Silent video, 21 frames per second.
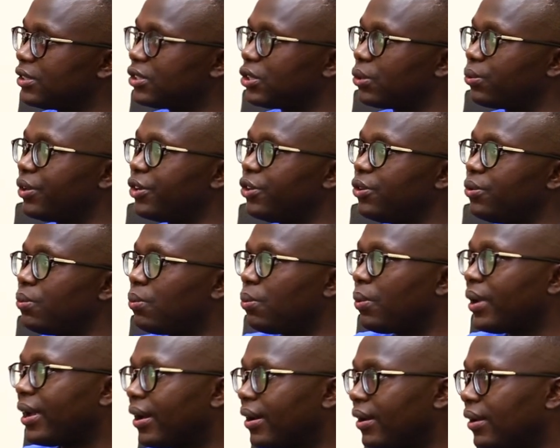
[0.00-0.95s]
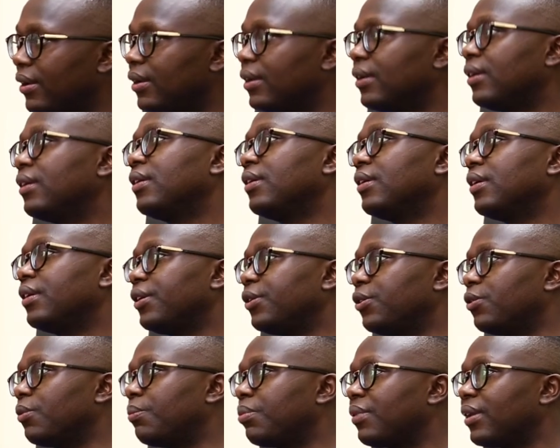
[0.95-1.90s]
So when you wear
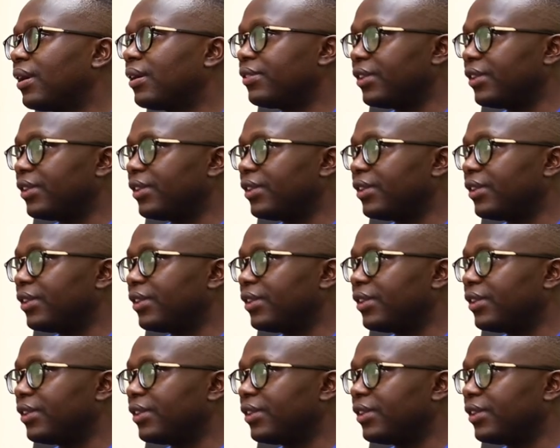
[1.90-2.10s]
your bra,